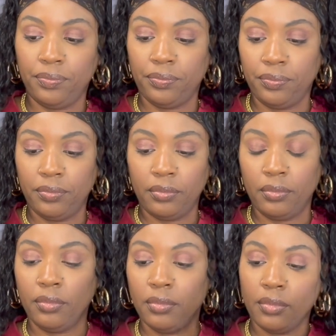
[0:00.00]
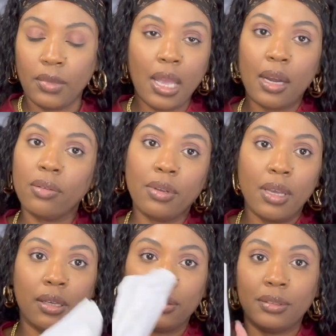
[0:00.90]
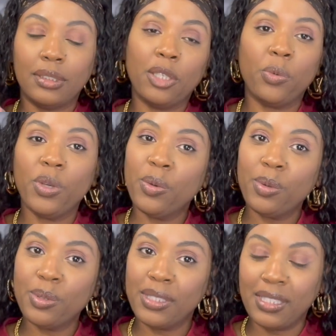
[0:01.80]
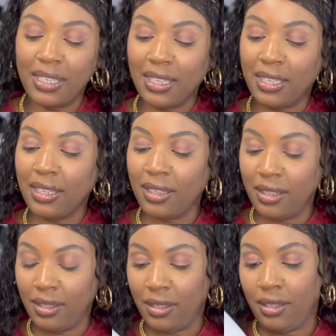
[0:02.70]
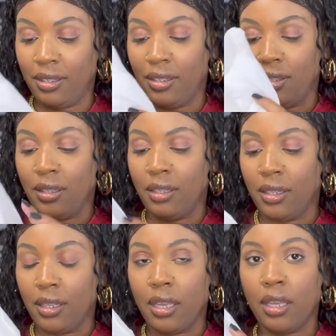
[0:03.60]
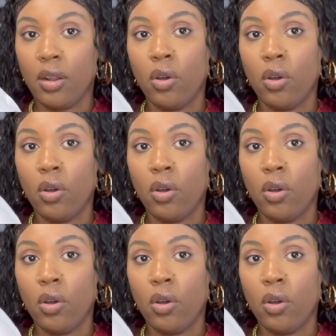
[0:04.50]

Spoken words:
I don't know. So we will see. And